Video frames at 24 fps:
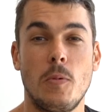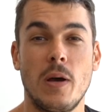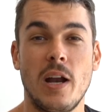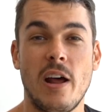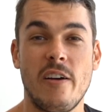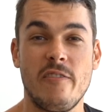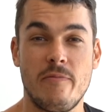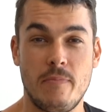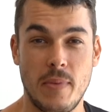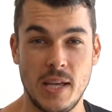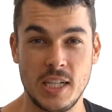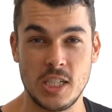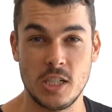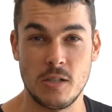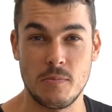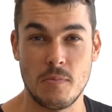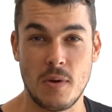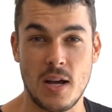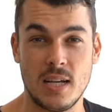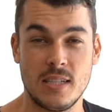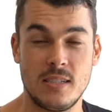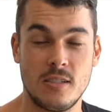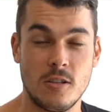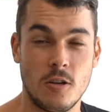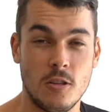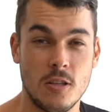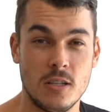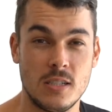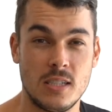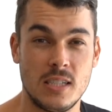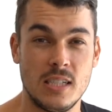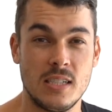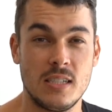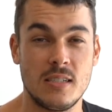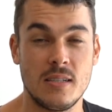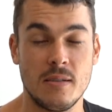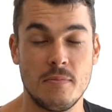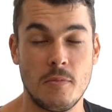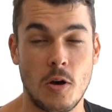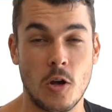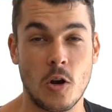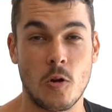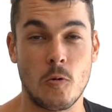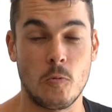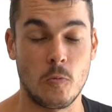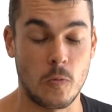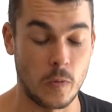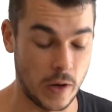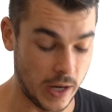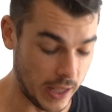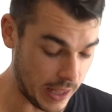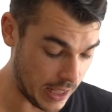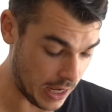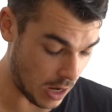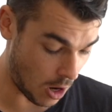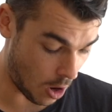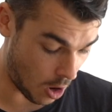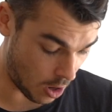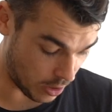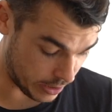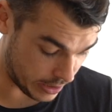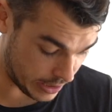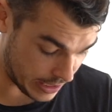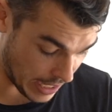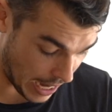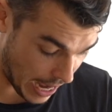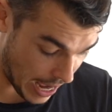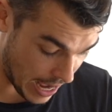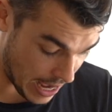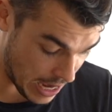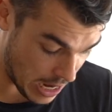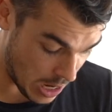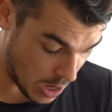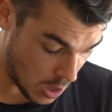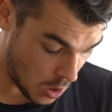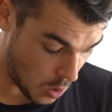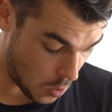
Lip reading: when I've measured my solar system on a really hot day,